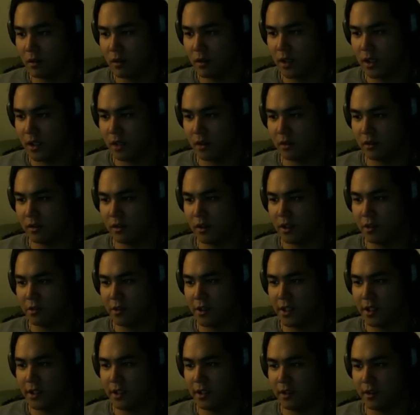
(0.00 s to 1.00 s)
Oh, I
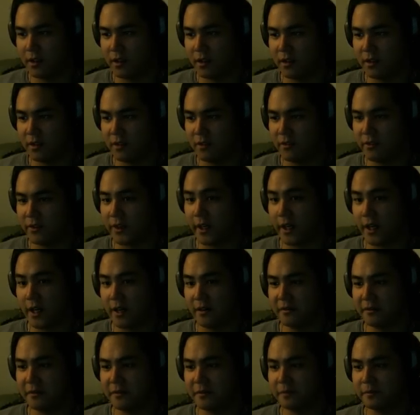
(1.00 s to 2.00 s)
read it here. Fair
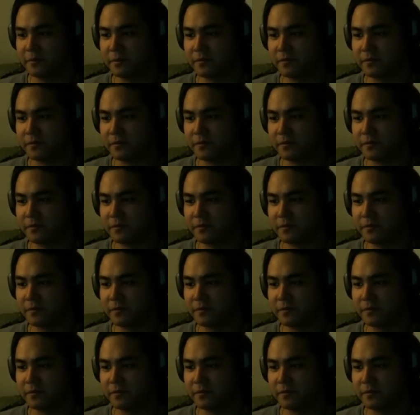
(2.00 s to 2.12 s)
enough.